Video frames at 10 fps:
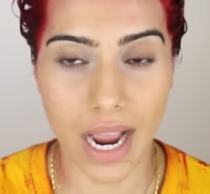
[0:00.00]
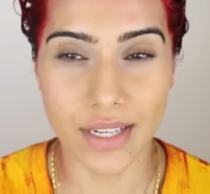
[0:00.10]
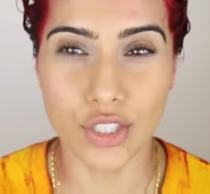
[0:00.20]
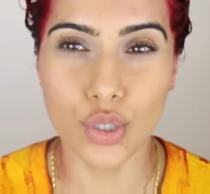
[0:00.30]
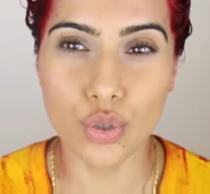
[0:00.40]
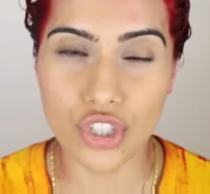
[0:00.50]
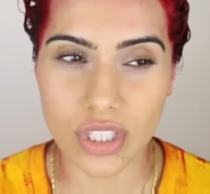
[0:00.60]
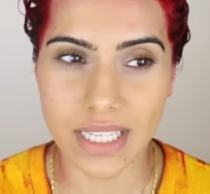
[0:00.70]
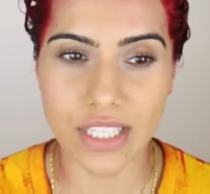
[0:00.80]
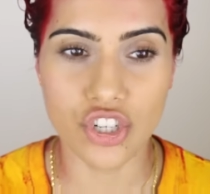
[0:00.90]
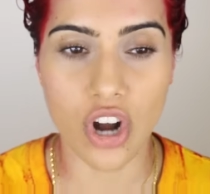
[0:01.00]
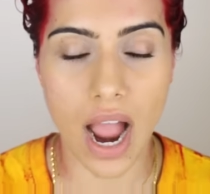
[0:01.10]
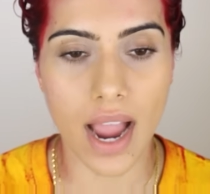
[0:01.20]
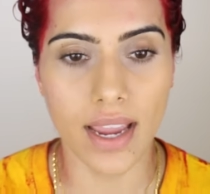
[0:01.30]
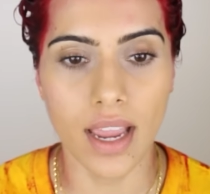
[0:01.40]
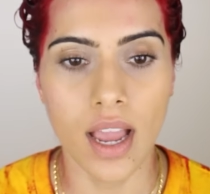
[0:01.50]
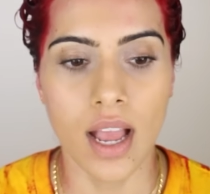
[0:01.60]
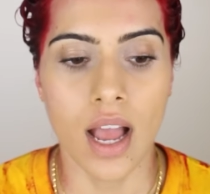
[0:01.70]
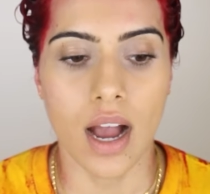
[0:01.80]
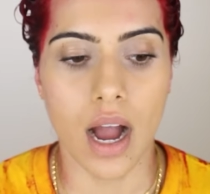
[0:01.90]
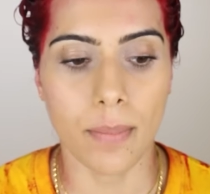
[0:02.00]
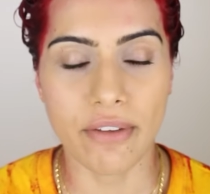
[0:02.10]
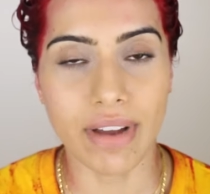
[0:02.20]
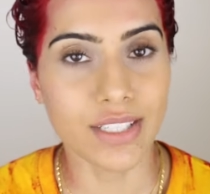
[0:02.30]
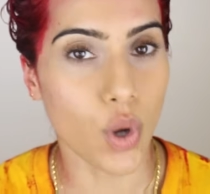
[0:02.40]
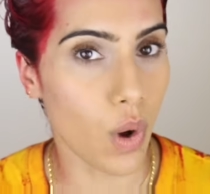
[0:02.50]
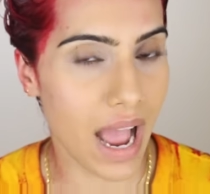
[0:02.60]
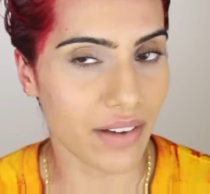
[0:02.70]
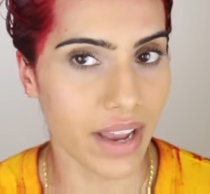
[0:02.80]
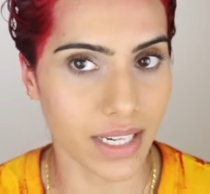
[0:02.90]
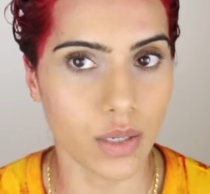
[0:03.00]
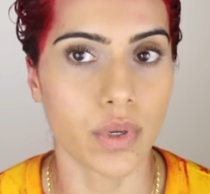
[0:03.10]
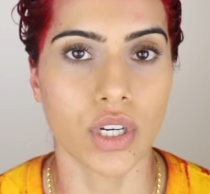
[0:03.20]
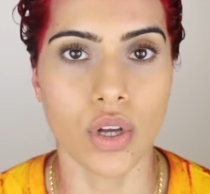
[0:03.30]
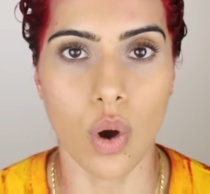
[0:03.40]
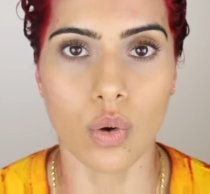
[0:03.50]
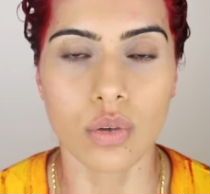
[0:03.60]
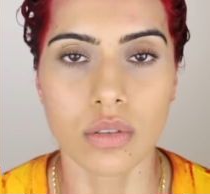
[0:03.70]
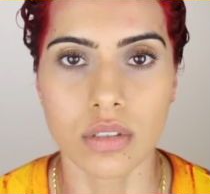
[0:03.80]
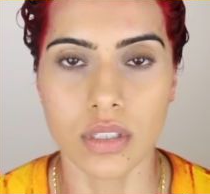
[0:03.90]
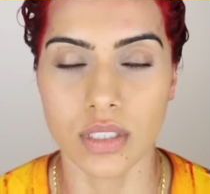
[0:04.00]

I usually try, if I don't have anywhere to go